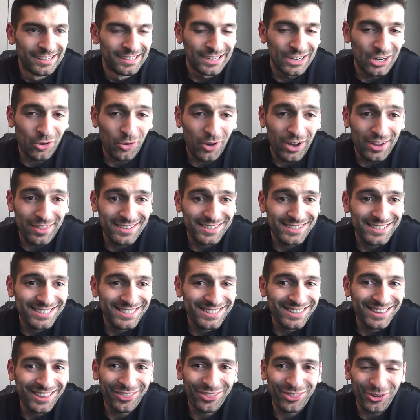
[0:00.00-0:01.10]
All right, this is
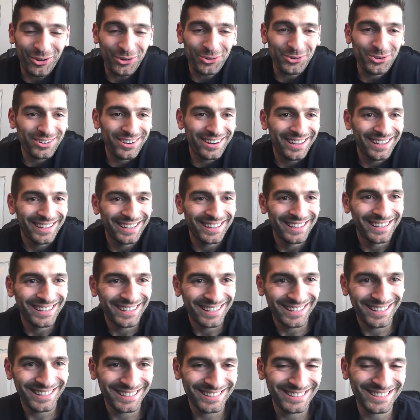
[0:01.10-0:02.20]
the third
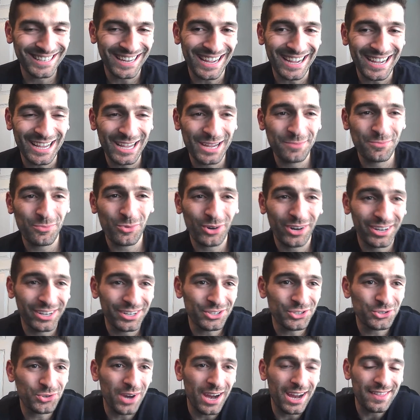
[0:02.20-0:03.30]
time we're going to
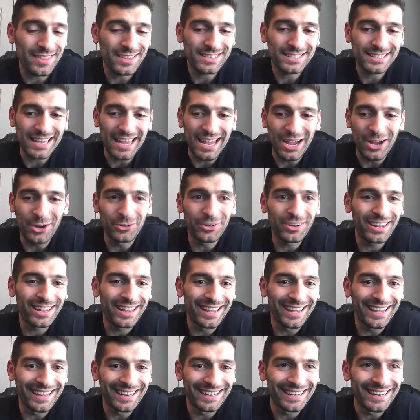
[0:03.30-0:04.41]
try this out.
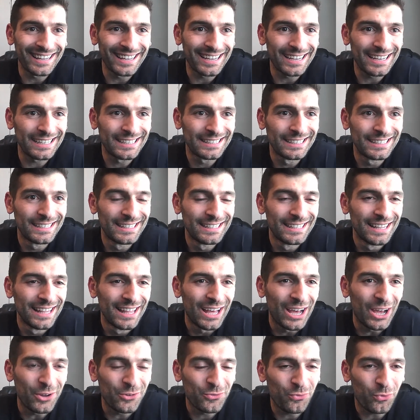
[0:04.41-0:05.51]
And
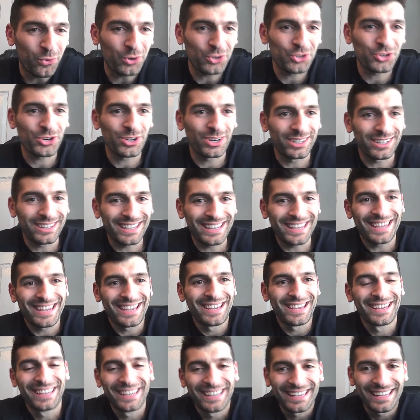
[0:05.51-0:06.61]
unfortunately,
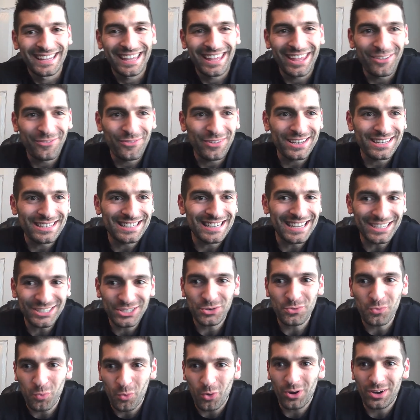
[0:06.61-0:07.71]
if it
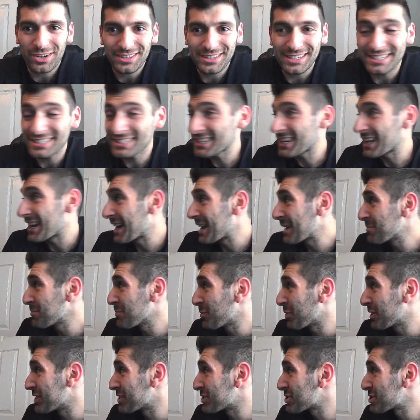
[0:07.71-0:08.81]
doesn't work this time,
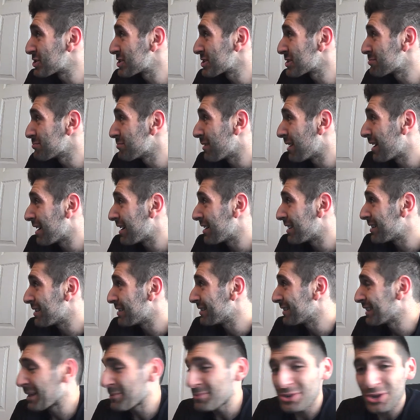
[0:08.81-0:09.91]
which
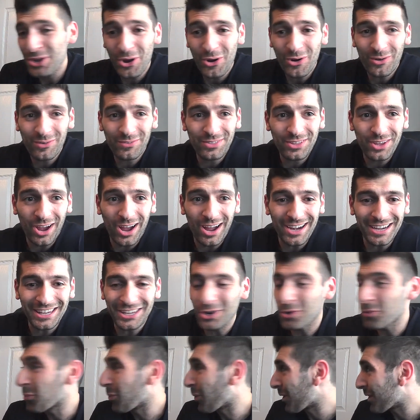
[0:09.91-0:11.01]
let me know if the audio
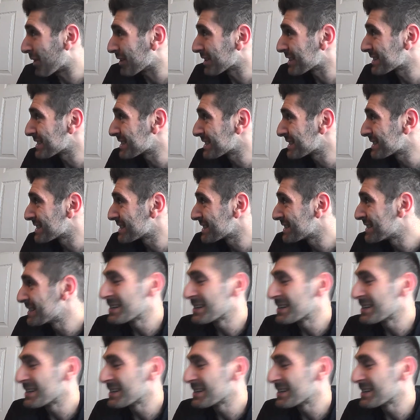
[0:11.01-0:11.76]
works.